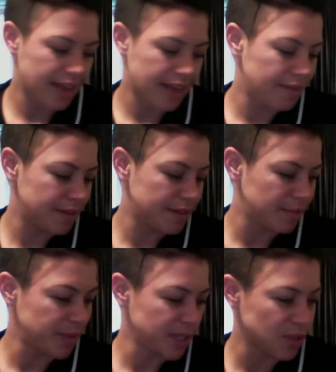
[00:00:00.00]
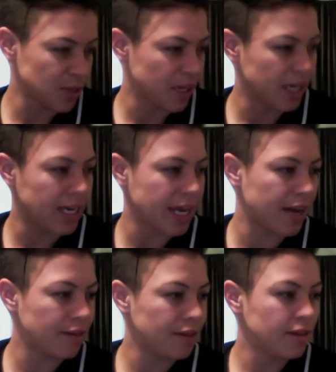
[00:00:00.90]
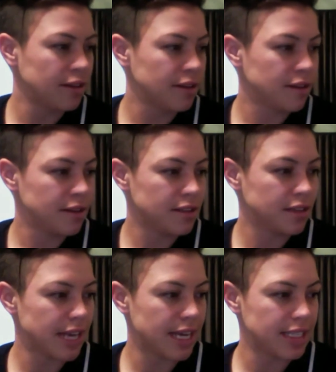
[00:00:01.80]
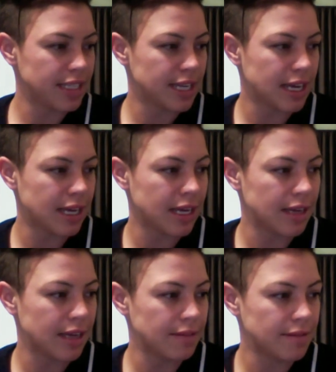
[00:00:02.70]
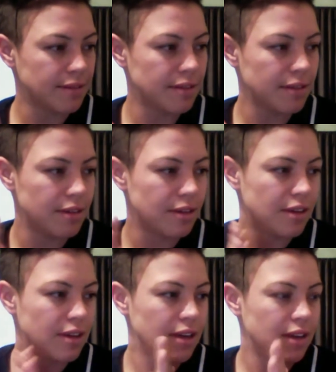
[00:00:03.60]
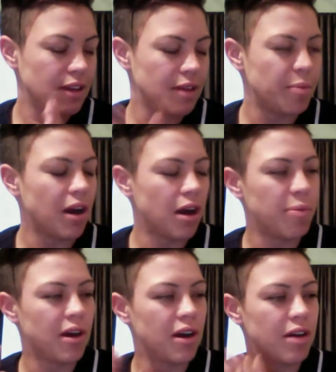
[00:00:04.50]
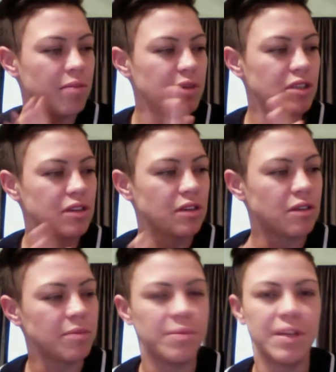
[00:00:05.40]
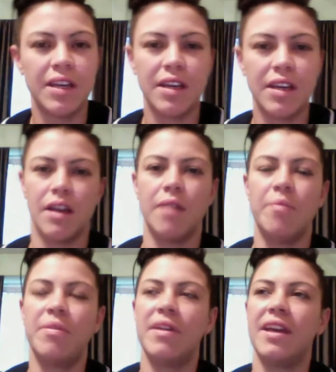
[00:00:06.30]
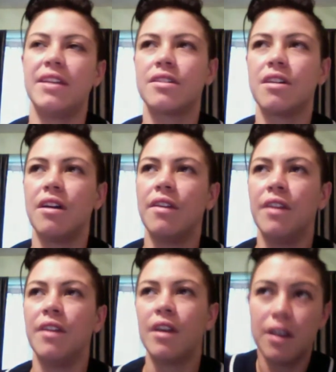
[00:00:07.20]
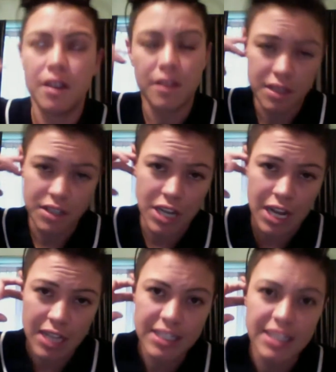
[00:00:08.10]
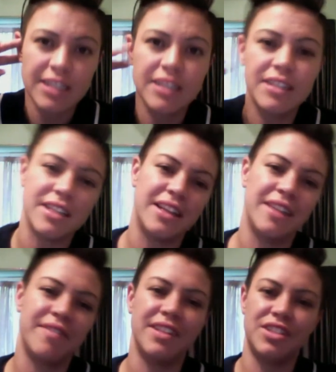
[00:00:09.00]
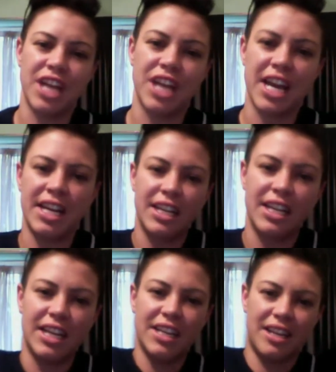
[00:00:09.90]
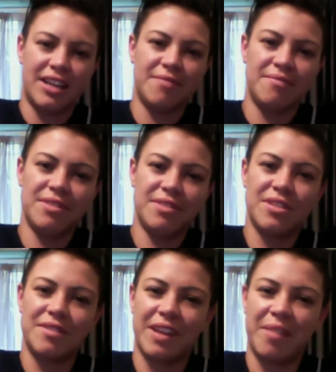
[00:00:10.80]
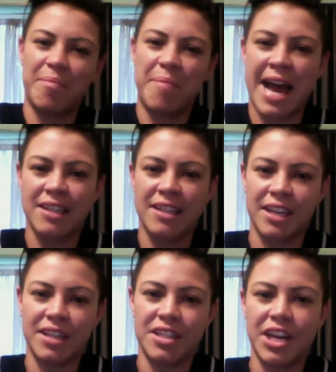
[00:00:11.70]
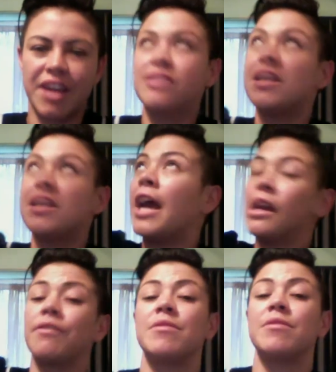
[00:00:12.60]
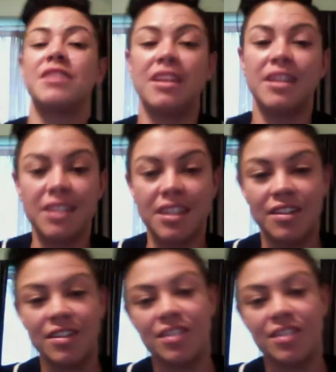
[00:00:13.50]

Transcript: live in Bushwick now, so that's a bar in Bushwick would be a place called the Johnsons, and they have these giant like sort of like basket chairs hanging from the ceiling that you can